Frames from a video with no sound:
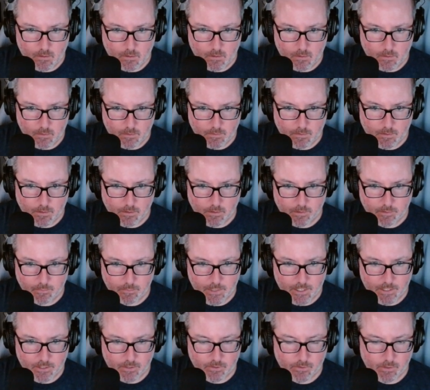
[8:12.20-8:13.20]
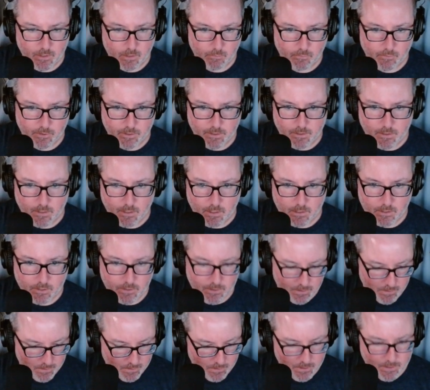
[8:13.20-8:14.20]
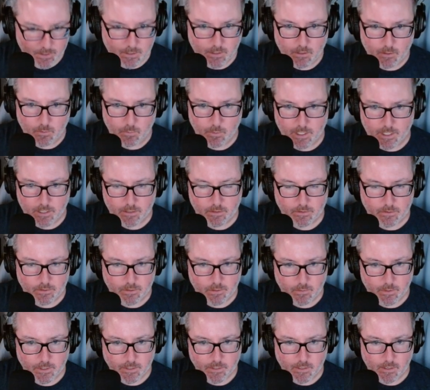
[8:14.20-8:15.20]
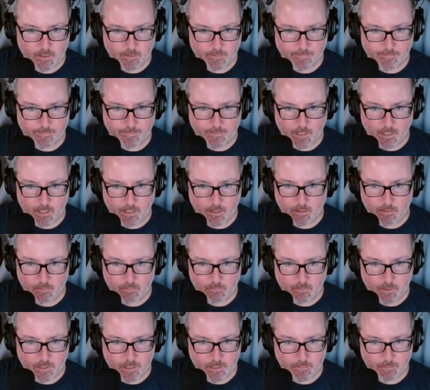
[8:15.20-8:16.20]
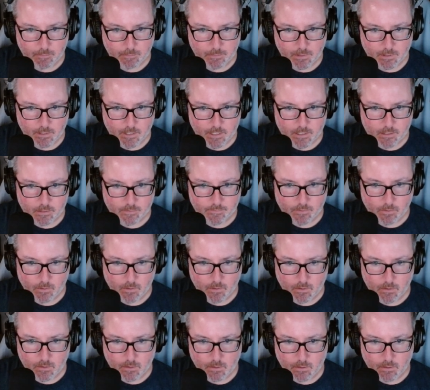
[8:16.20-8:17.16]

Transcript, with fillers: There's going to be some reductions here we can do. I just got to find the right place for it.